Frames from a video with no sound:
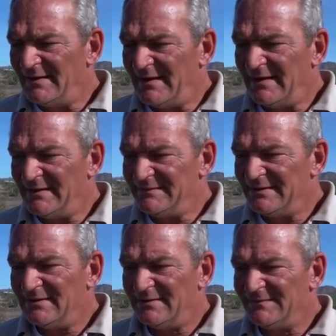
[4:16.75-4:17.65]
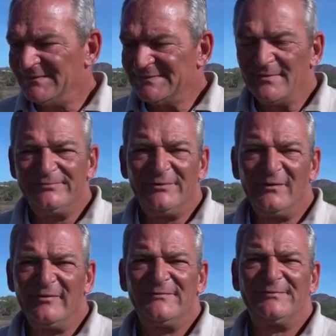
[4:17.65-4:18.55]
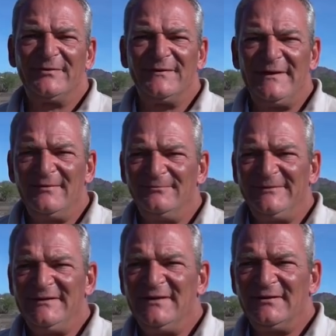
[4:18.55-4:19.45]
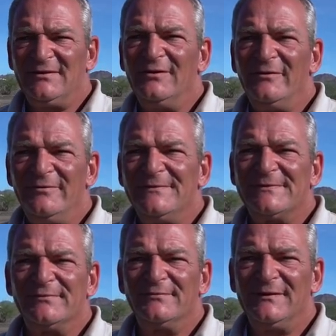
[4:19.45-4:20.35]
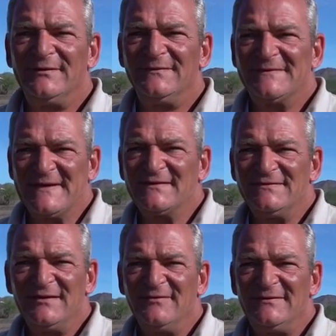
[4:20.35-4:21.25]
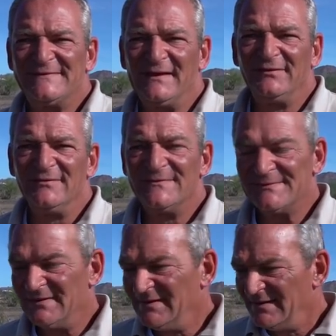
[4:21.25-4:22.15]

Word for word: and uh, there's forums for the MVNOs, the, the secondary sellers.